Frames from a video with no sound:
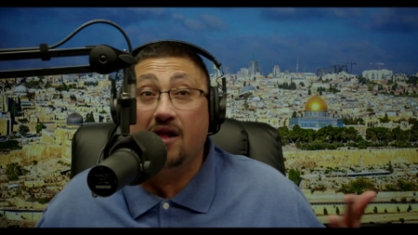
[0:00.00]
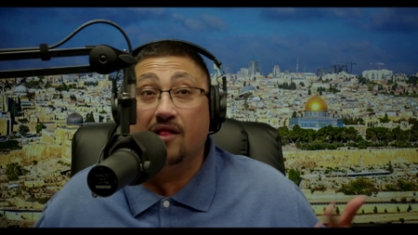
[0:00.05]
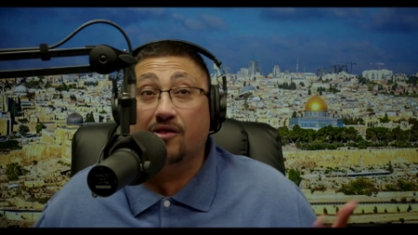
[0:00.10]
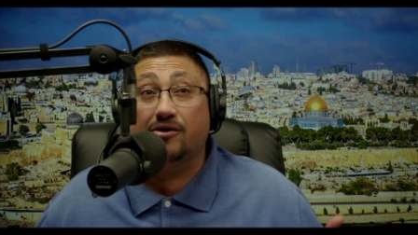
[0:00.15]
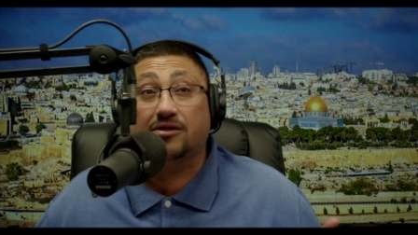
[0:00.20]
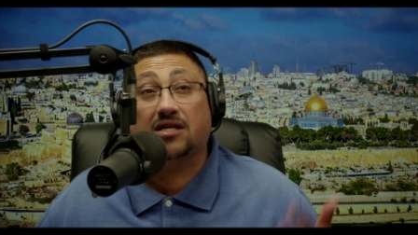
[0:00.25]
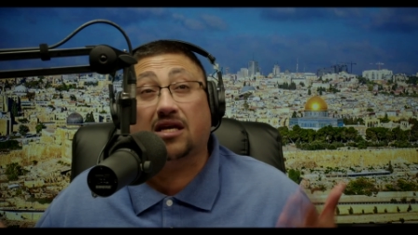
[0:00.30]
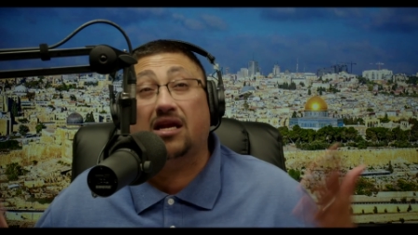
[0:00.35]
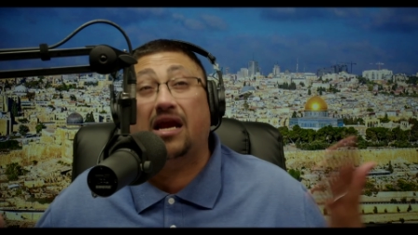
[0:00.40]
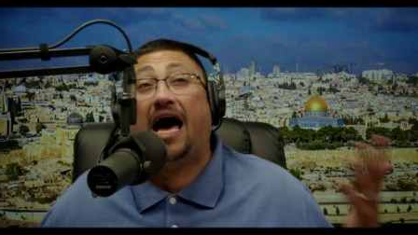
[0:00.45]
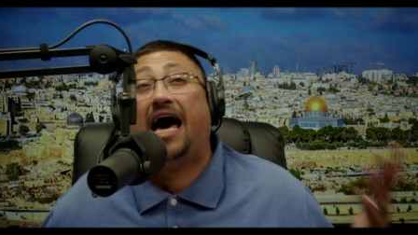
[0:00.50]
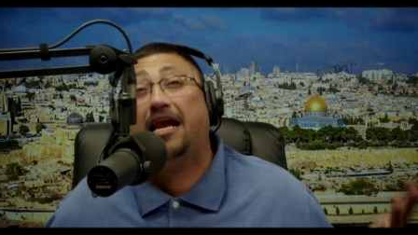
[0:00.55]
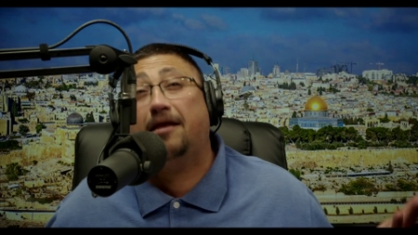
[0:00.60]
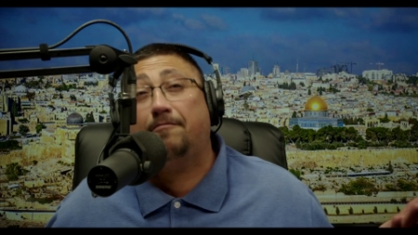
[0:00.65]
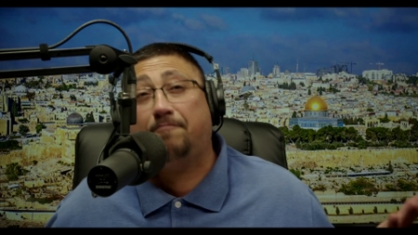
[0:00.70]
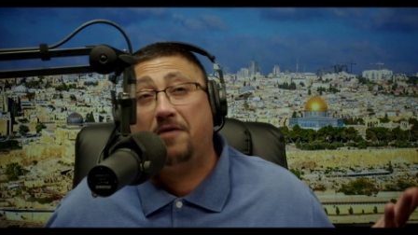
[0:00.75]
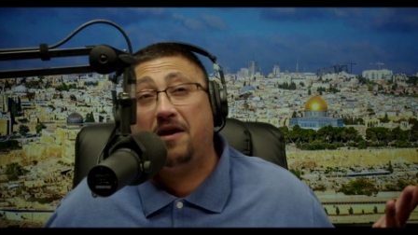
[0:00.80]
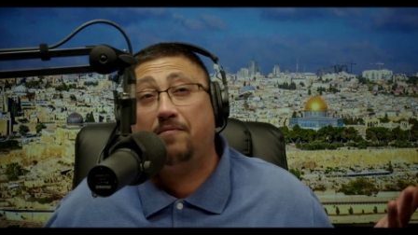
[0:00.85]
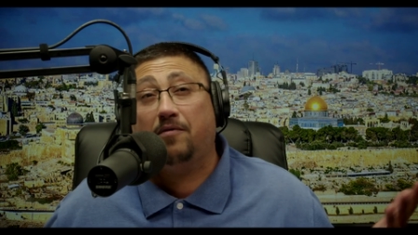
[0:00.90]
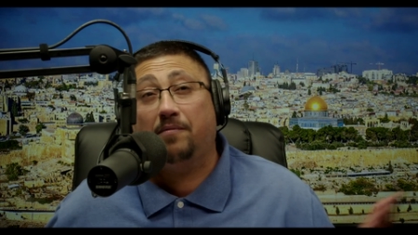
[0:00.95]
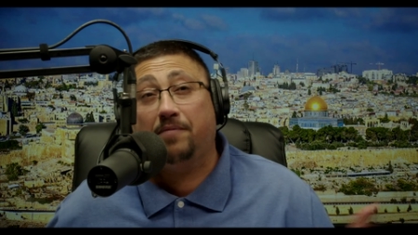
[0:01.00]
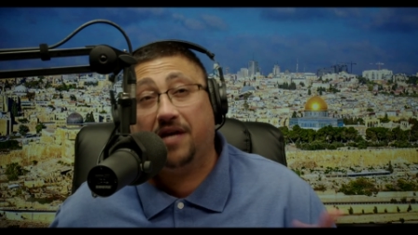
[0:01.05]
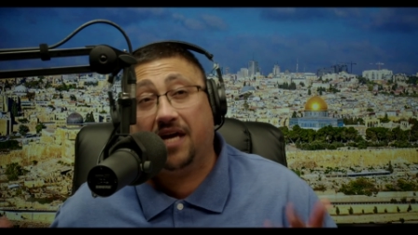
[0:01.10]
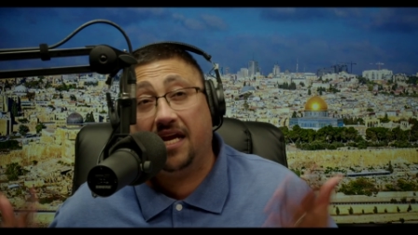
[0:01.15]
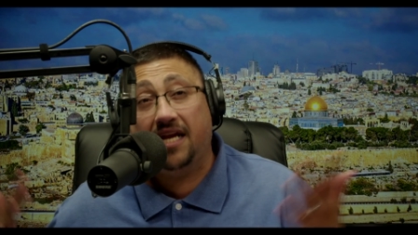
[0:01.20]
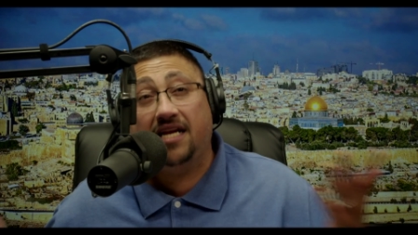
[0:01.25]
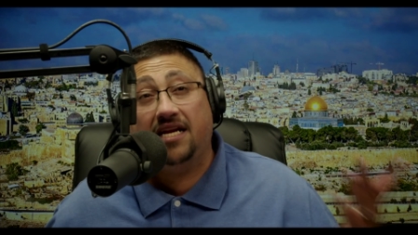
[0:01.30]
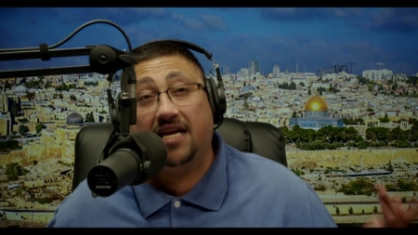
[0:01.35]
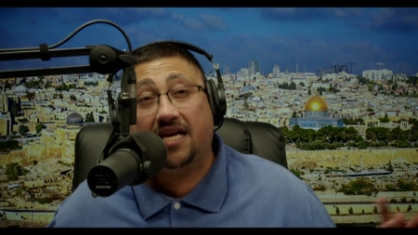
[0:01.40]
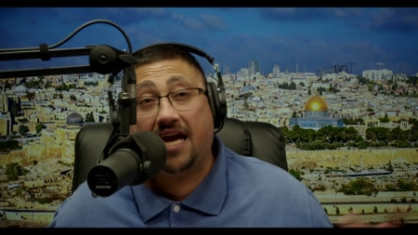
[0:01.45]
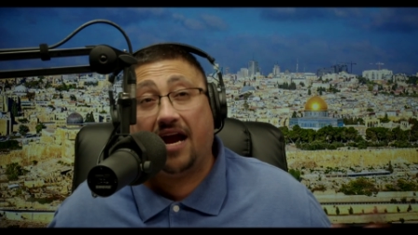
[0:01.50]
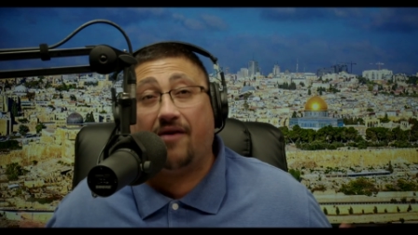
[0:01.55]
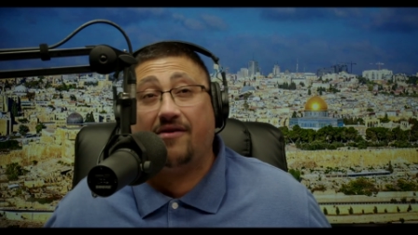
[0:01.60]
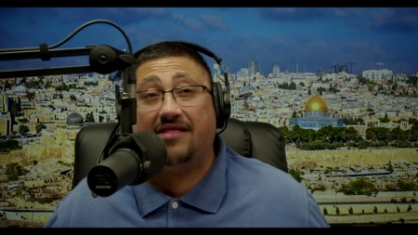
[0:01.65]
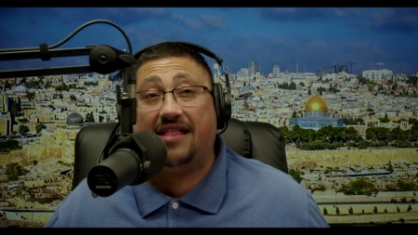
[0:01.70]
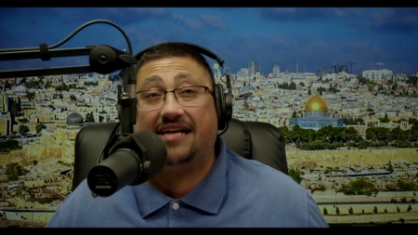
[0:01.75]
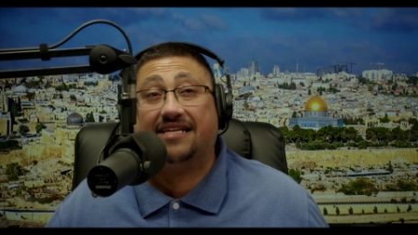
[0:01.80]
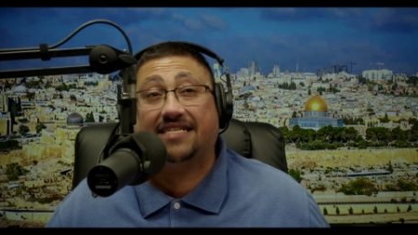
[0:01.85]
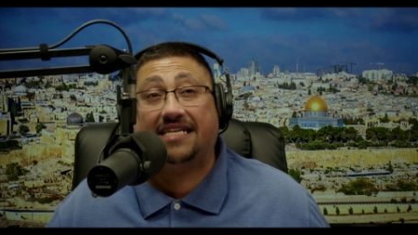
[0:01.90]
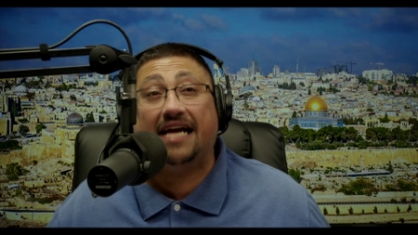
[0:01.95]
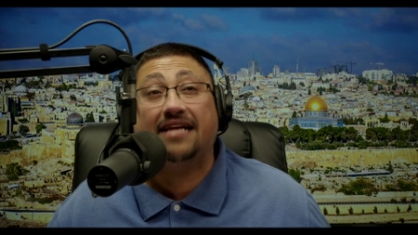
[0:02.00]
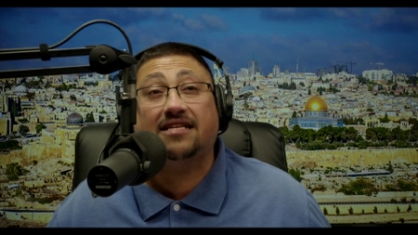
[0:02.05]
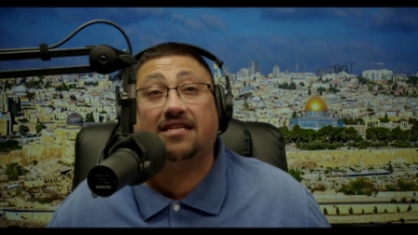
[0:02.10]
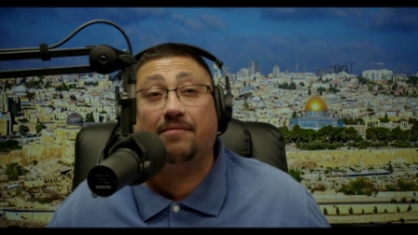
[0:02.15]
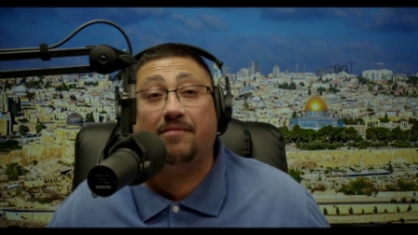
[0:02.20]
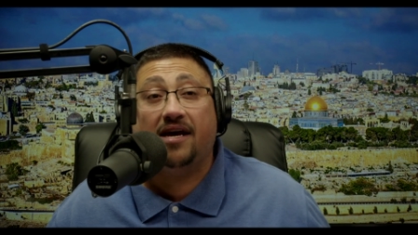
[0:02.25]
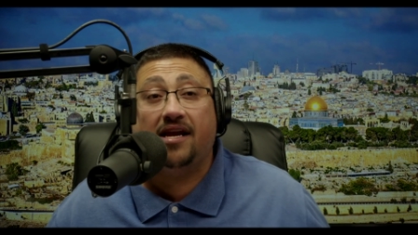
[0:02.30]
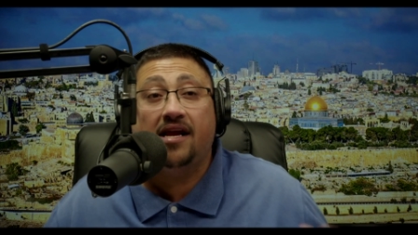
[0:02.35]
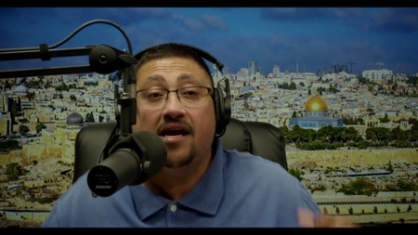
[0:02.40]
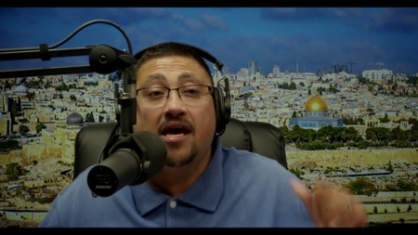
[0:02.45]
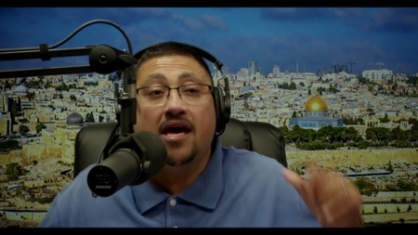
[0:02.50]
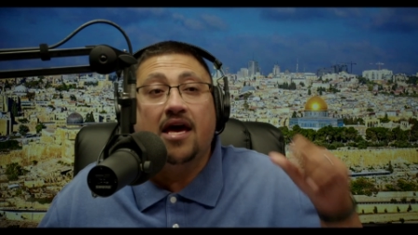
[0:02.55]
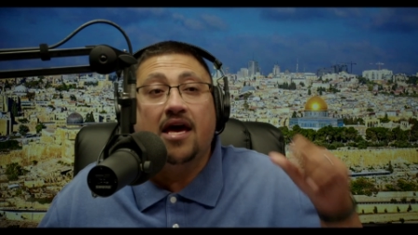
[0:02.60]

there's a lot of people beginning to carry that sentiment,